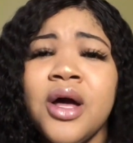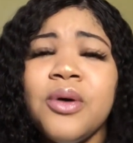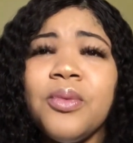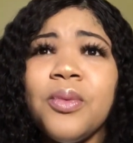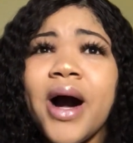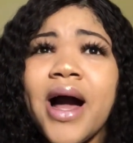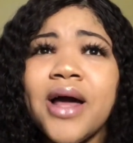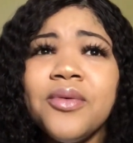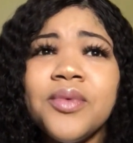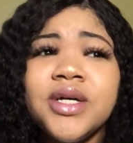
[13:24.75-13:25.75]

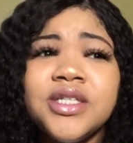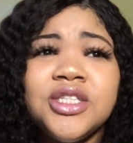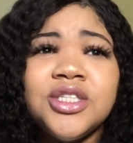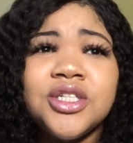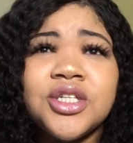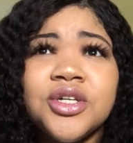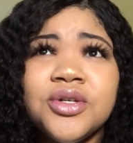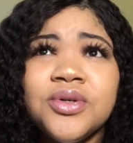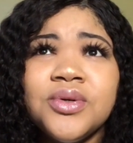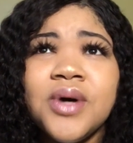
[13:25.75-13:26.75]
Why would
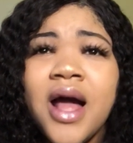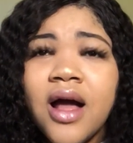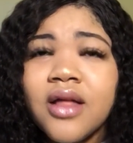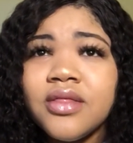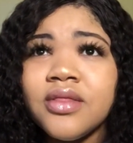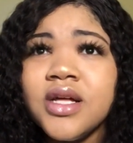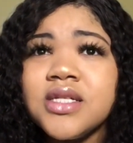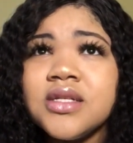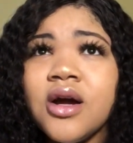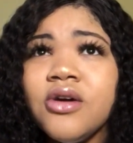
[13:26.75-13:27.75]
you? And
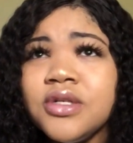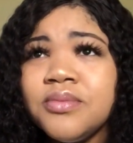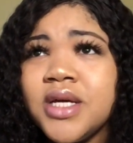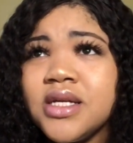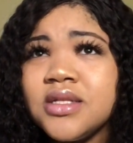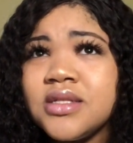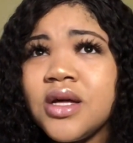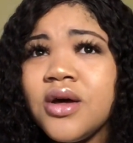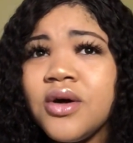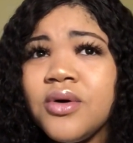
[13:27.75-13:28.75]
this hurt me
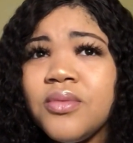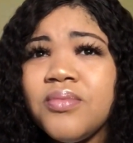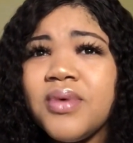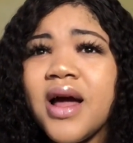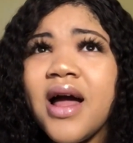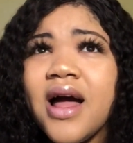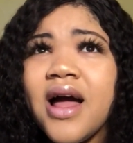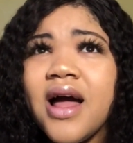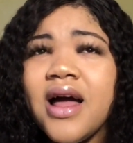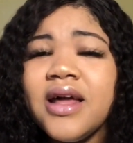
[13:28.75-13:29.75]
so
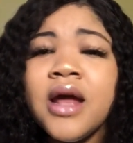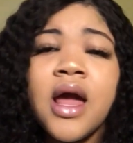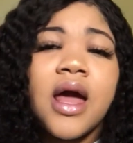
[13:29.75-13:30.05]
bad.